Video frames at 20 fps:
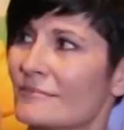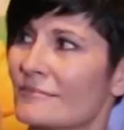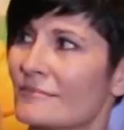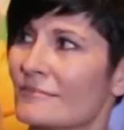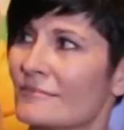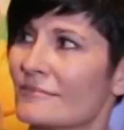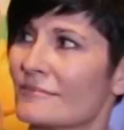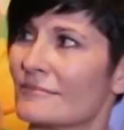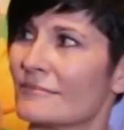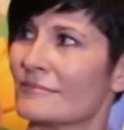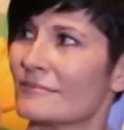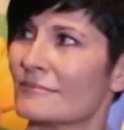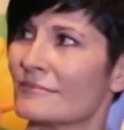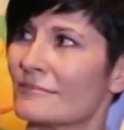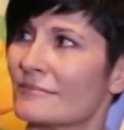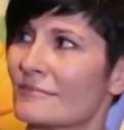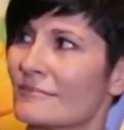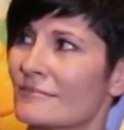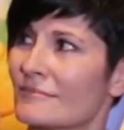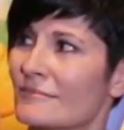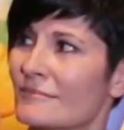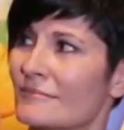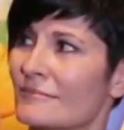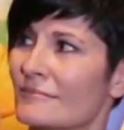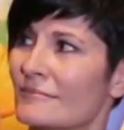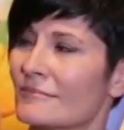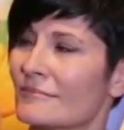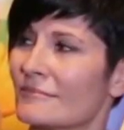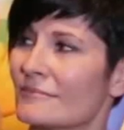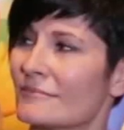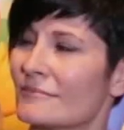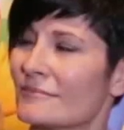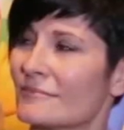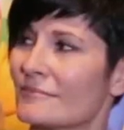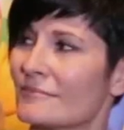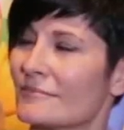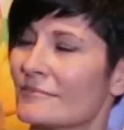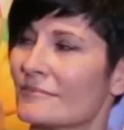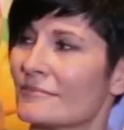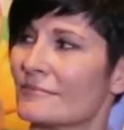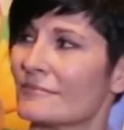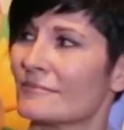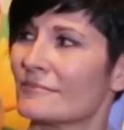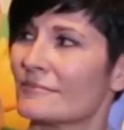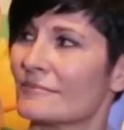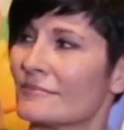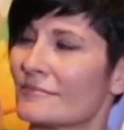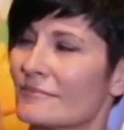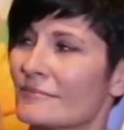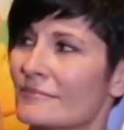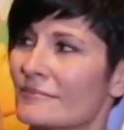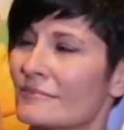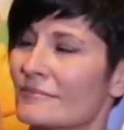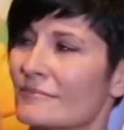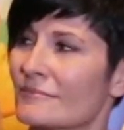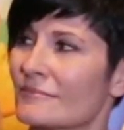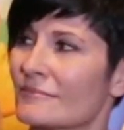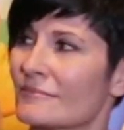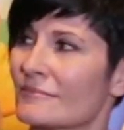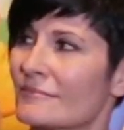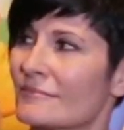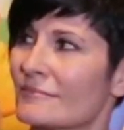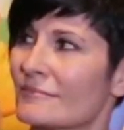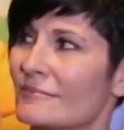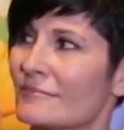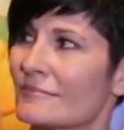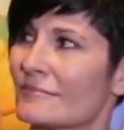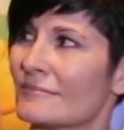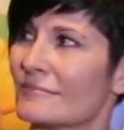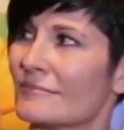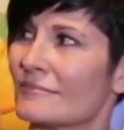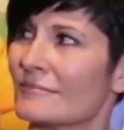(silent)